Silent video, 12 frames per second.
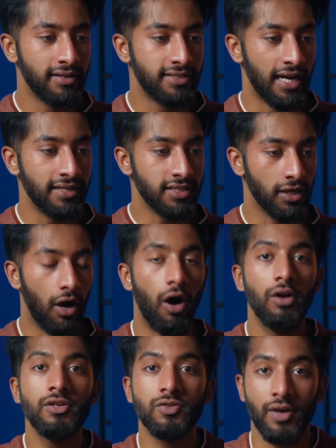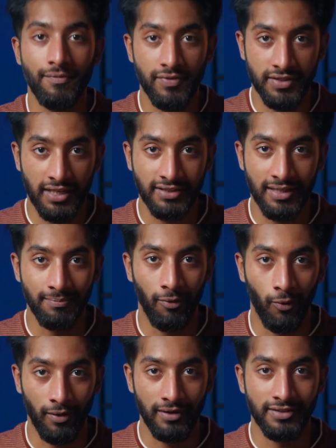tend to underemphasize the
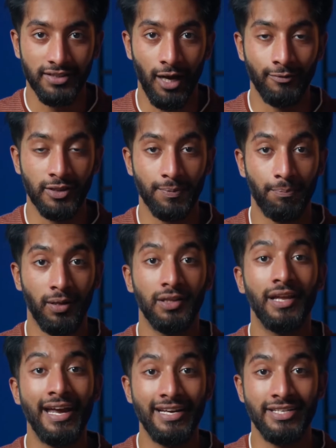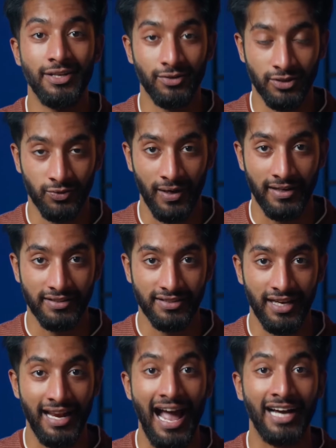importance of just playing to your strengths
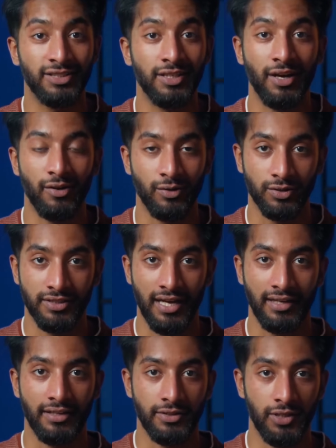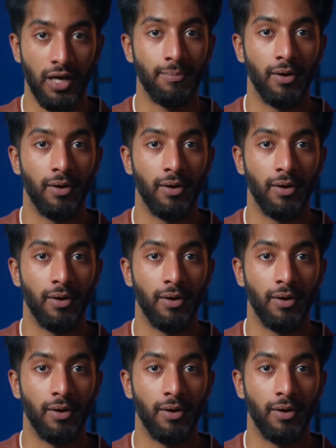and actually understanding the job